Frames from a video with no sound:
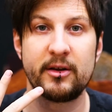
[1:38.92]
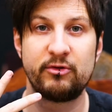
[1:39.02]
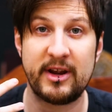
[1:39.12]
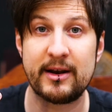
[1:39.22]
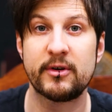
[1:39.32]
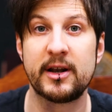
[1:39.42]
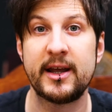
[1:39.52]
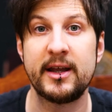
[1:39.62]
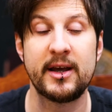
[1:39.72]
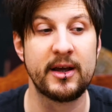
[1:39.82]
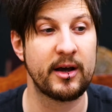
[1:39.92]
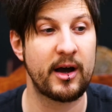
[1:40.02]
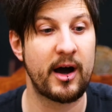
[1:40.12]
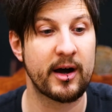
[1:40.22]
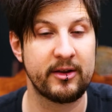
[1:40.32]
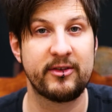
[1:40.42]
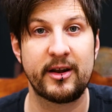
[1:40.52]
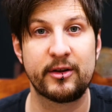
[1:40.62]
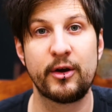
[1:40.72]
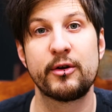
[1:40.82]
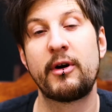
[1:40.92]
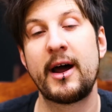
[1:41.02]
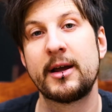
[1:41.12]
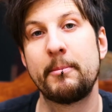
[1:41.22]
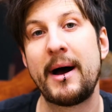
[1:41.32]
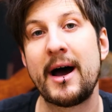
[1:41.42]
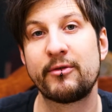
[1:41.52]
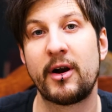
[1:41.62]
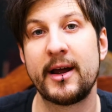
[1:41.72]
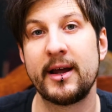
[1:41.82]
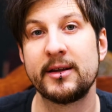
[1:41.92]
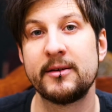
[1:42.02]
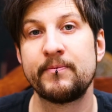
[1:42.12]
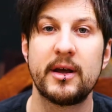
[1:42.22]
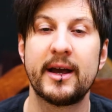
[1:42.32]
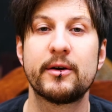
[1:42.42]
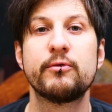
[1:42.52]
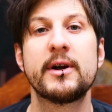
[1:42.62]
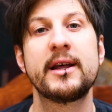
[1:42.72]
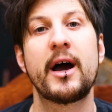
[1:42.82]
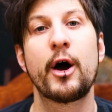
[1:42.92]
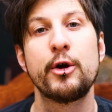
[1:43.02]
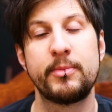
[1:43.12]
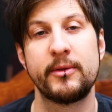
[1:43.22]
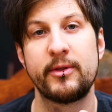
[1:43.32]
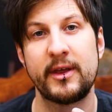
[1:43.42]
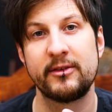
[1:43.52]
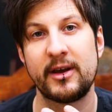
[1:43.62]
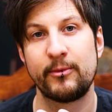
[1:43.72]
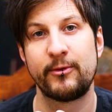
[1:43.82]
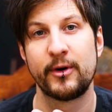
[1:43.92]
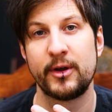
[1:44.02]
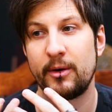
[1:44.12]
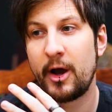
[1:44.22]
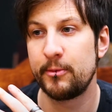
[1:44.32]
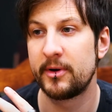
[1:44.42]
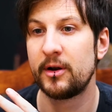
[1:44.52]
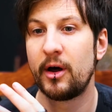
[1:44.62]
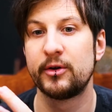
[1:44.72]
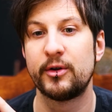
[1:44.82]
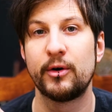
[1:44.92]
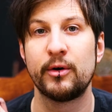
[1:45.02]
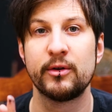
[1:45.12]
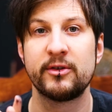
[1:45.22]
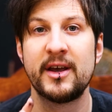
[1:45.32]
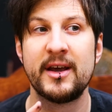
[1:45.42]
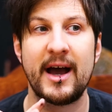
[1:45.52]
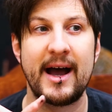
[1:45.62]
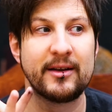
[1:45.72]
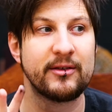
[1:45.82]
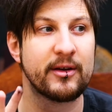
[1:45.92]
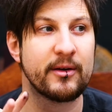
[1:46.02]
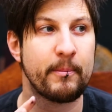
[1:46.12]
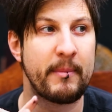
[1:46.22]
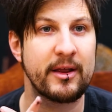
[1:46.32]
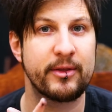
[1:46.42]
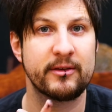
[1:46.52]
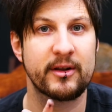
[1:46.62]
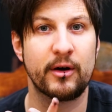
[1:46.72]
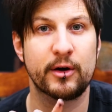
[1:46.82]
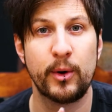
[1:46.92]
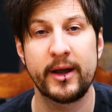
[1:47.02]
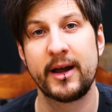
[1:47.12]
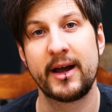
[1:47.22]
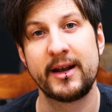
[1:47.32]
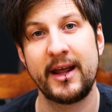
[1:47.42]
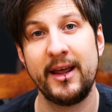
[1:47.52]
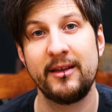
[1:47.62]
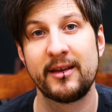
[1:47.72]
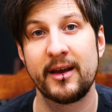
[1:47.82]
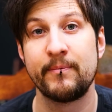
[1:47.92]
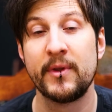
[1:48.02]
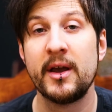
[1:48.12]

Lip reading: generally are considered good writing and bad writing, it can really open things up for you, open a lot of doors and make things a lot quicker and easier.